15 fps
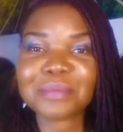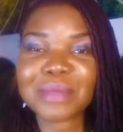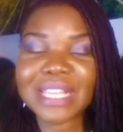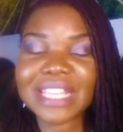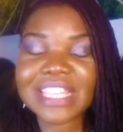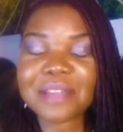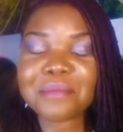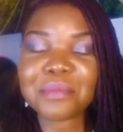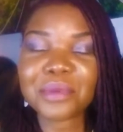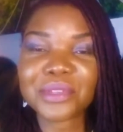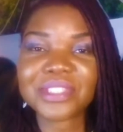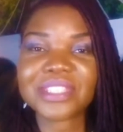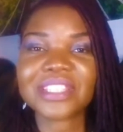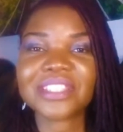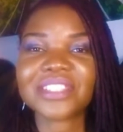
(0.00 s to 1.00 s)
Millennium
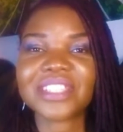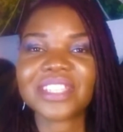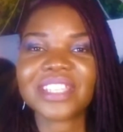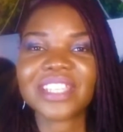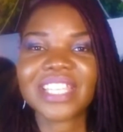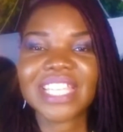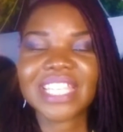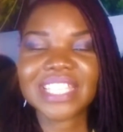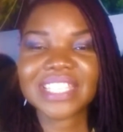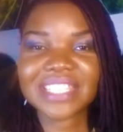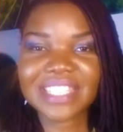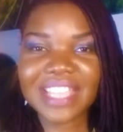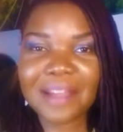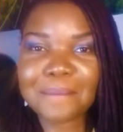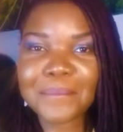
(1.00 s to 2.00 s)
Postage
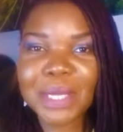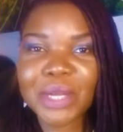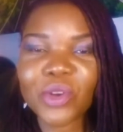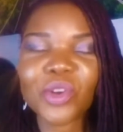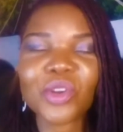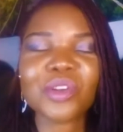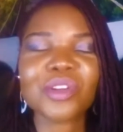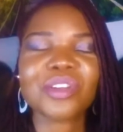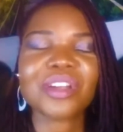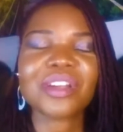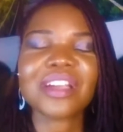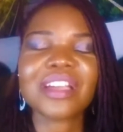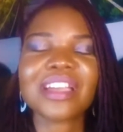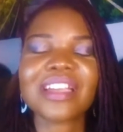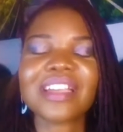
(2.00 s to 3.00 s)
stamp, or
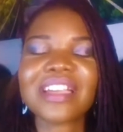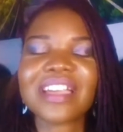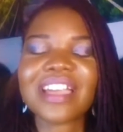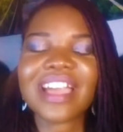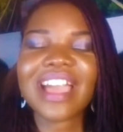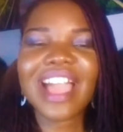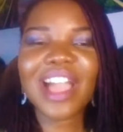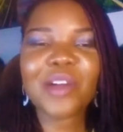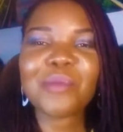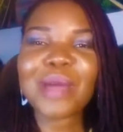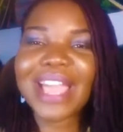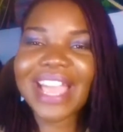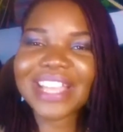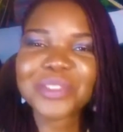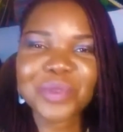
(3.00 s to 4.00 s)
how my
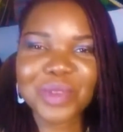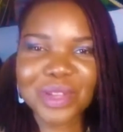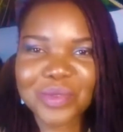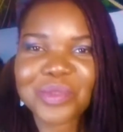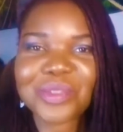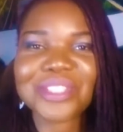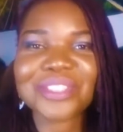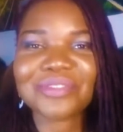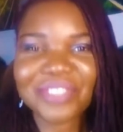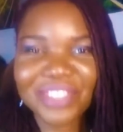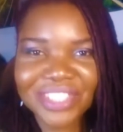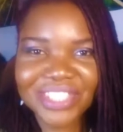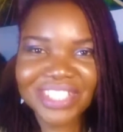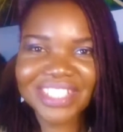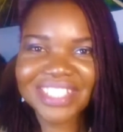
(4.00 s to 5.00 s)
artwork was
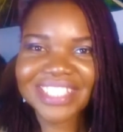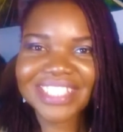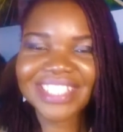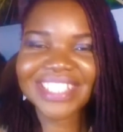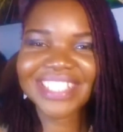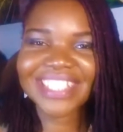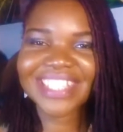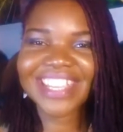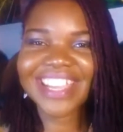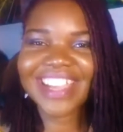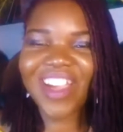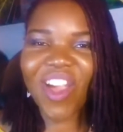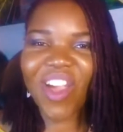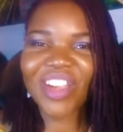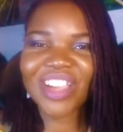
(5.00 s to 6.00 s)
featured
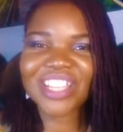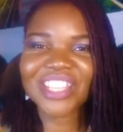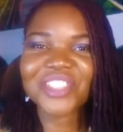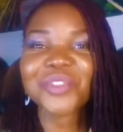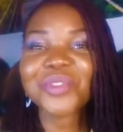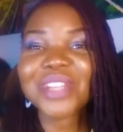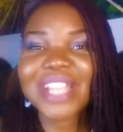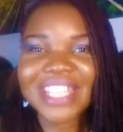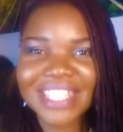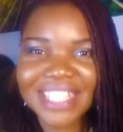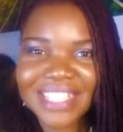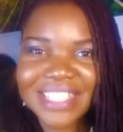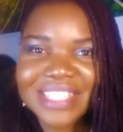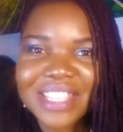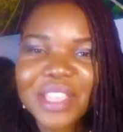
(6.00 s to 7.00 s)
on
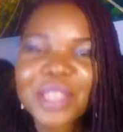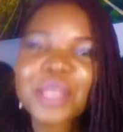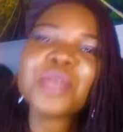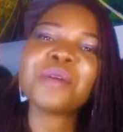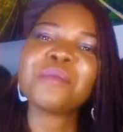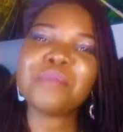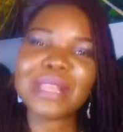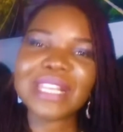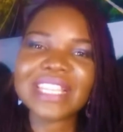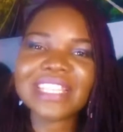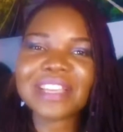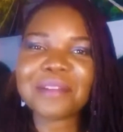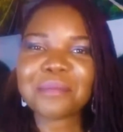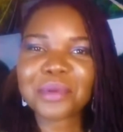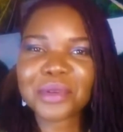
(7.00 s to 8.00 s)
Uganda's
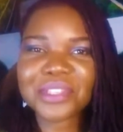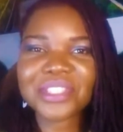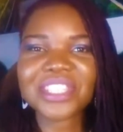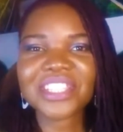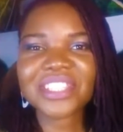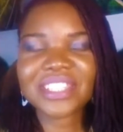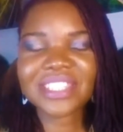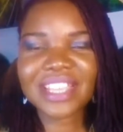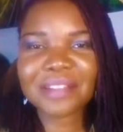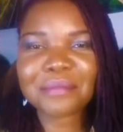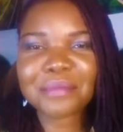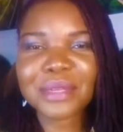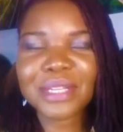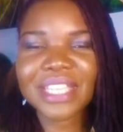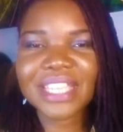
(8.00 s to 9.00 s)
Millennium Postage
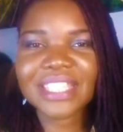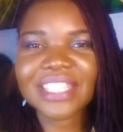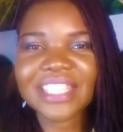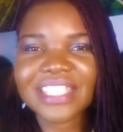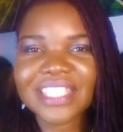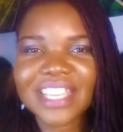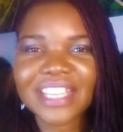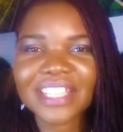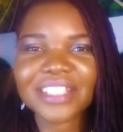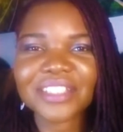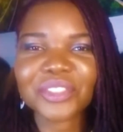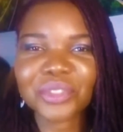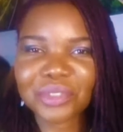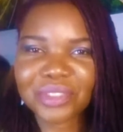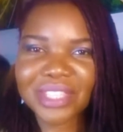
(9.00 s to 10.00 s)
stamp in the year
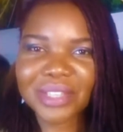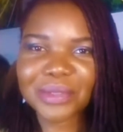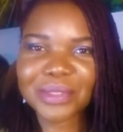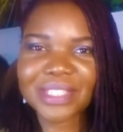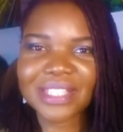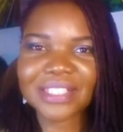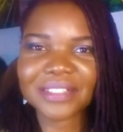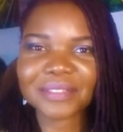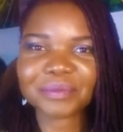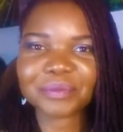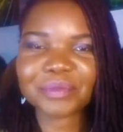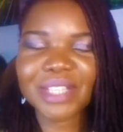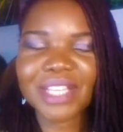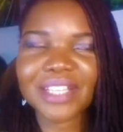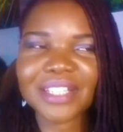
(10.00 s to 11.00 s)
2000.
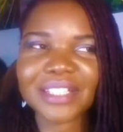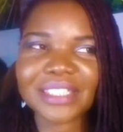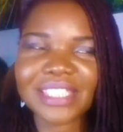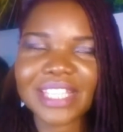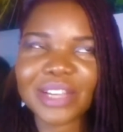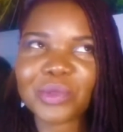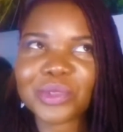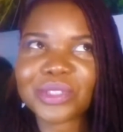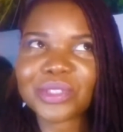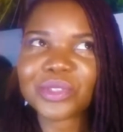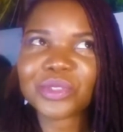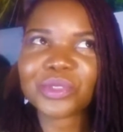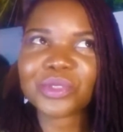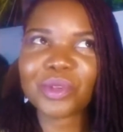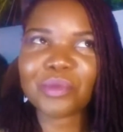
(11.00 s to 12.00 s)
That was
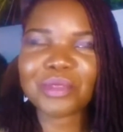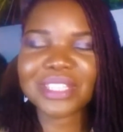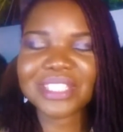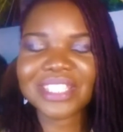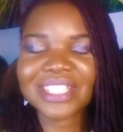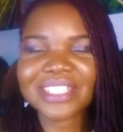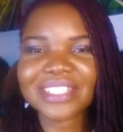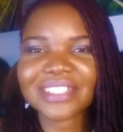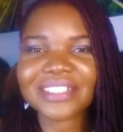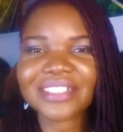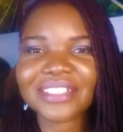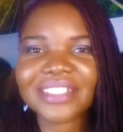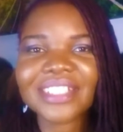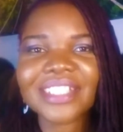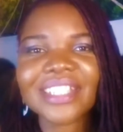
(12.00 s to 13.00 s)
so many years ago.